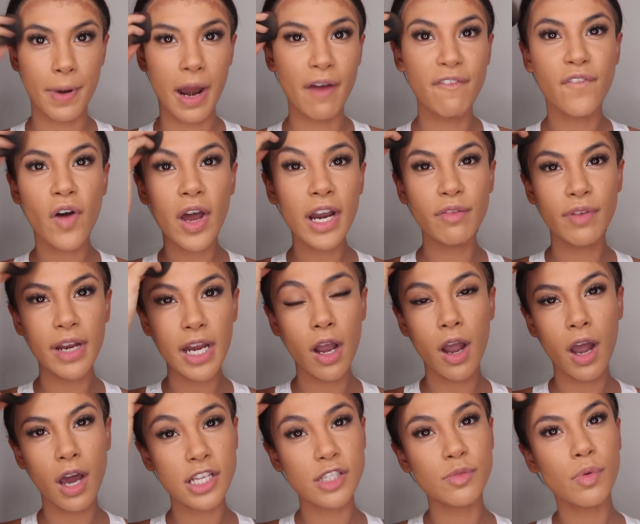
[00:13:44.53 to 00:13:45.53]
And I find it really
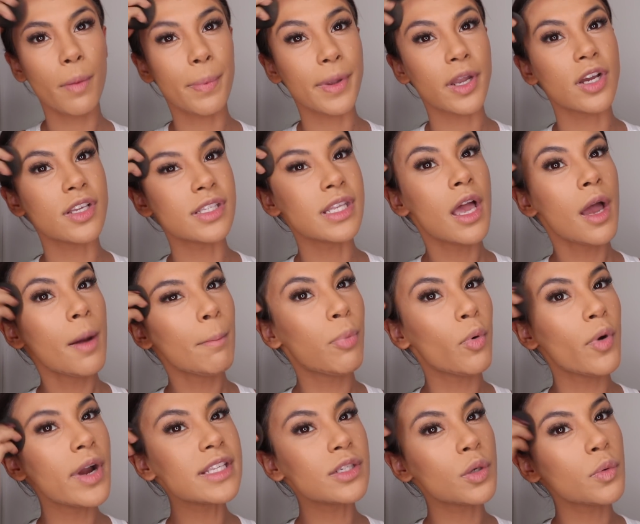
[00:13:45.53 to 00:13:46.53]
hard as well because
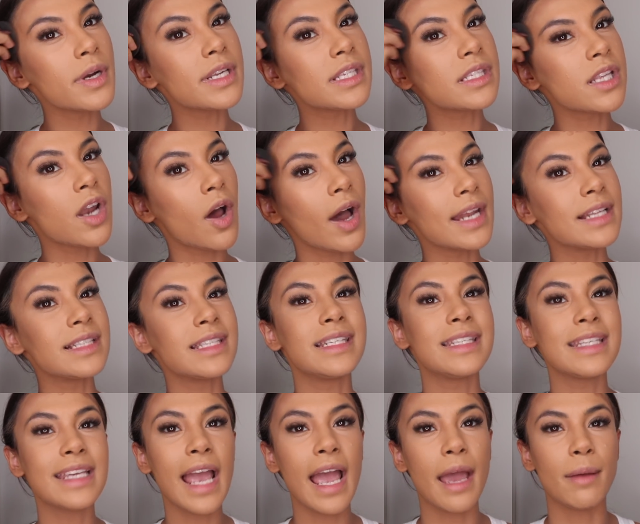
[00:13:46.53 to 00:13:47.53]
boys always slide into
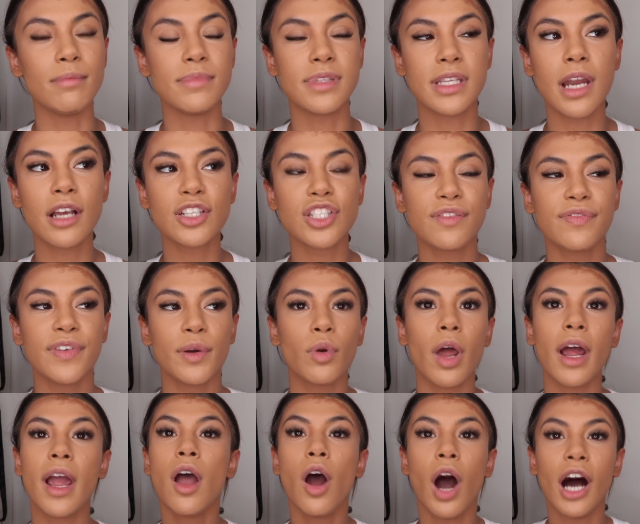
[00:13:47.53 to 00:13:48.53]
DMs, and I just feel
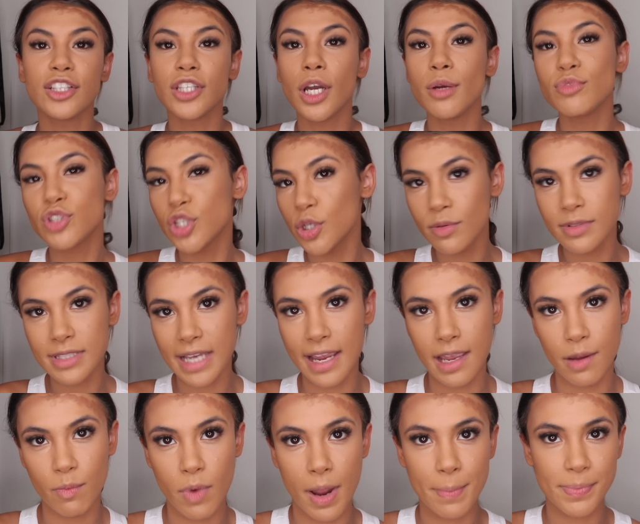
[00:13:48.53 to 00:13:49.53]
like I don't do
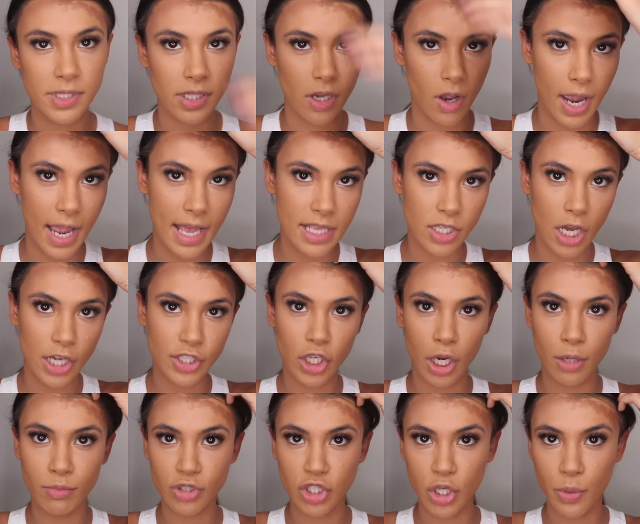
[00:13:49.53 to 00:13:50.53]
dating websites, I
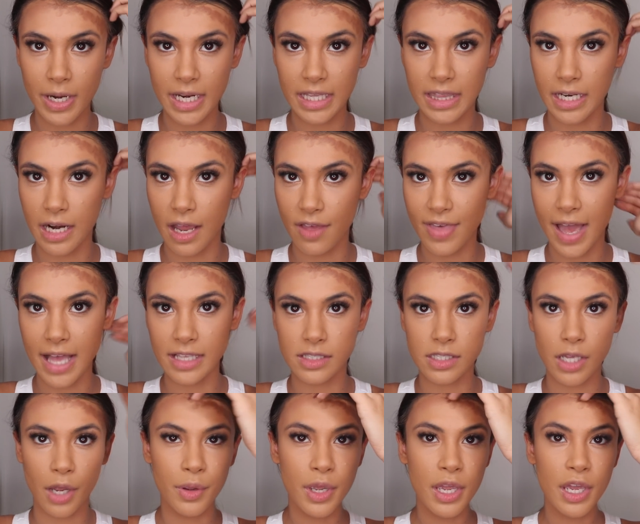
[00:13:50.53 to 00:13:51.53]
don't do anything like that.
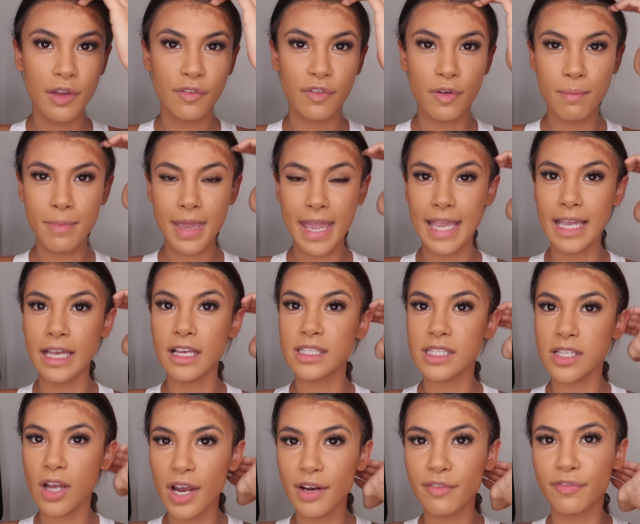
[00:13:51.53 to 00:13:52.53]
So for me,
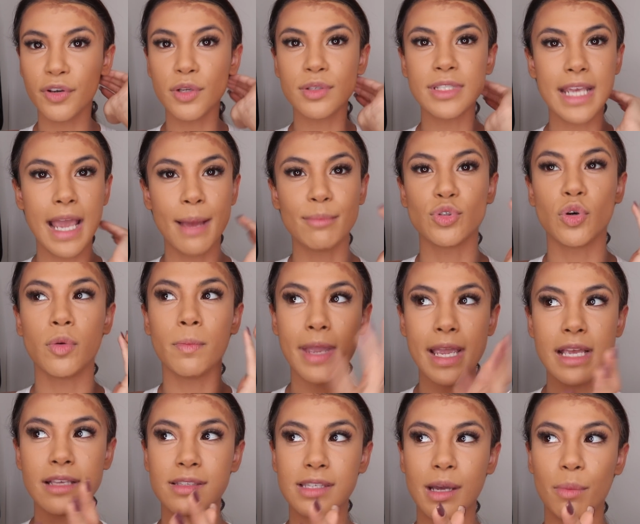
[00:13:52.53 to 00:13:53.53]
sliding through DMs or
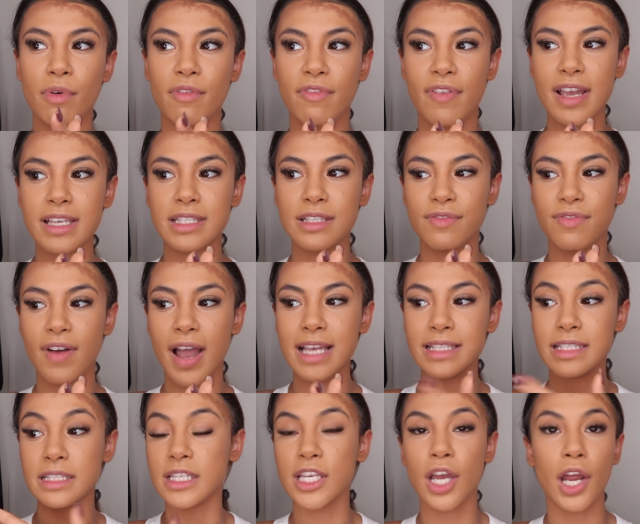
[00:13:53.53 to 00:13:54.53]
meeting someone face to face
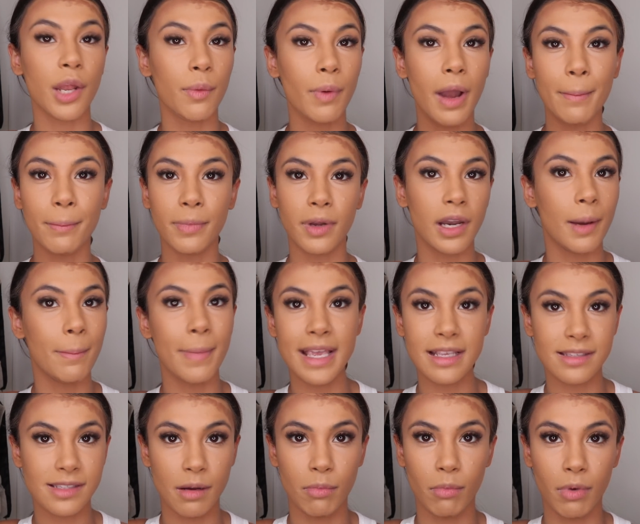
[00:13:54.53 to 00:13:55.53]
is the only way I'm going to meet
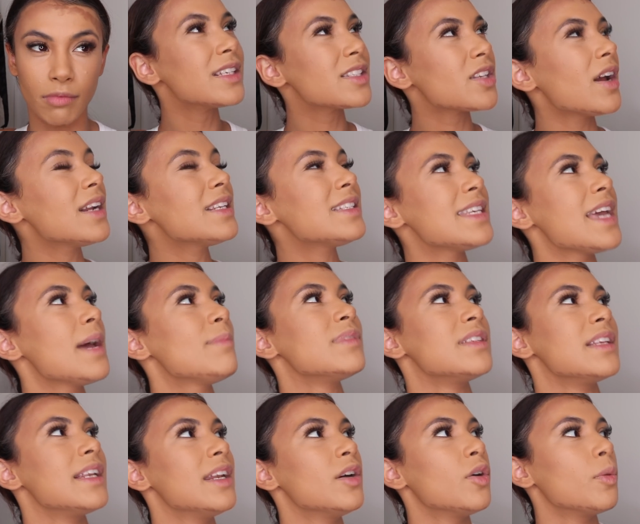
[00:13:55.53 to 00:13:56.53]
someone. Sliding DMs is
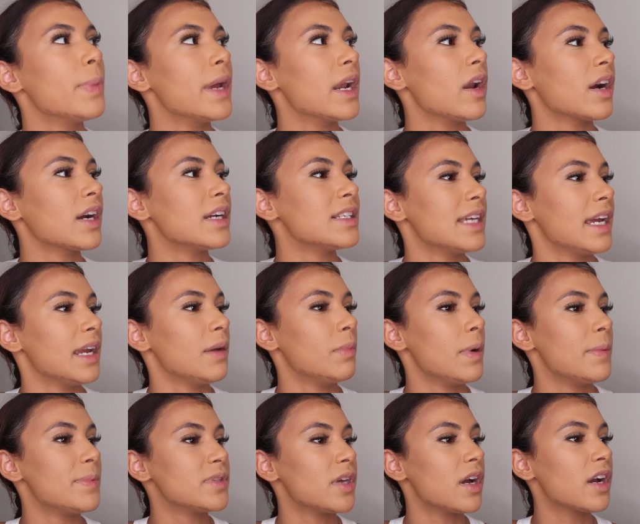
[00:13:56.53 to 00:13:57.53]
a little bit like a dating
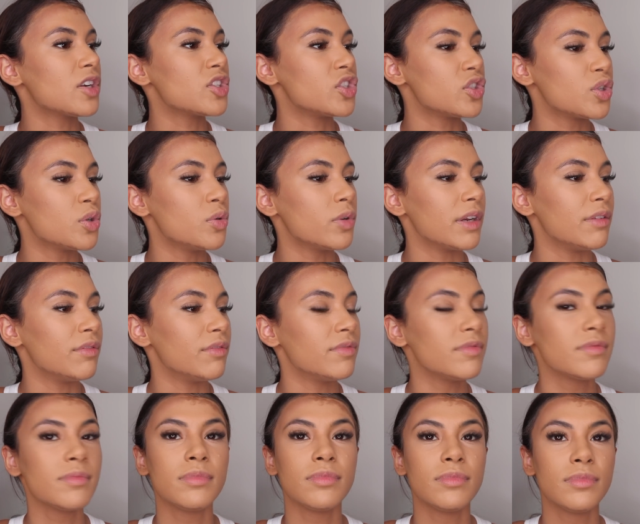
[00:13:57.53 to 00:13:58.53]
website because you're talking. Do
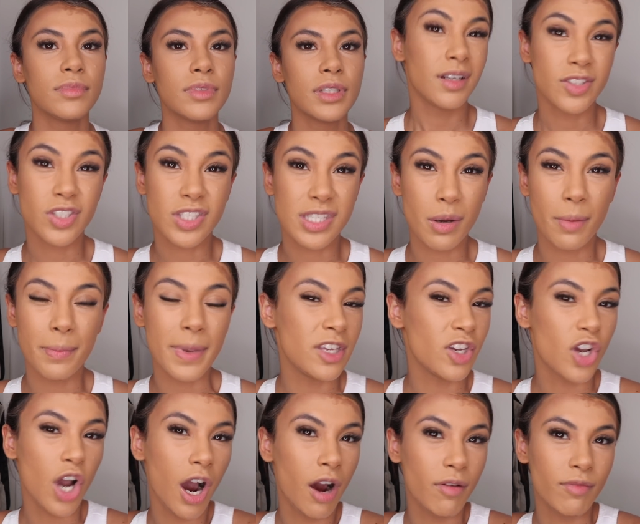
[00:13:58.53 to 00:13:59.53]
you see what I mean? You
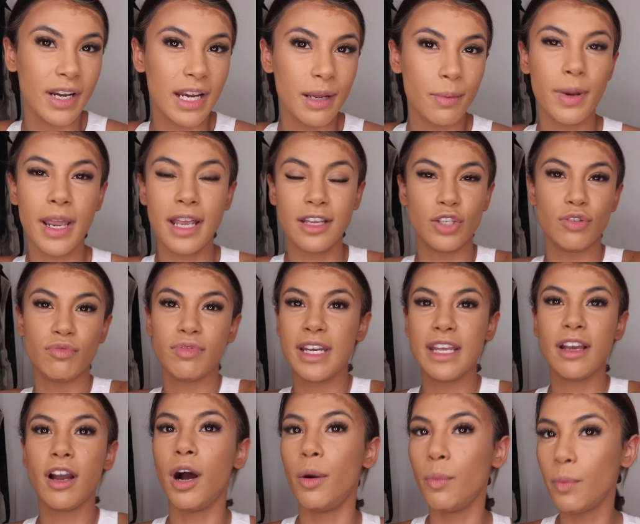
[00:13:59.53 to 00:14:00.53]
can't really win. You really
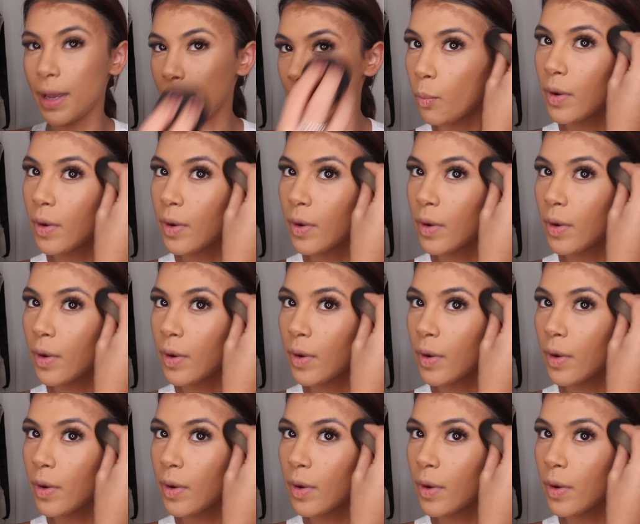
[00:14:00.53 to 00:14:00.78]
can't win.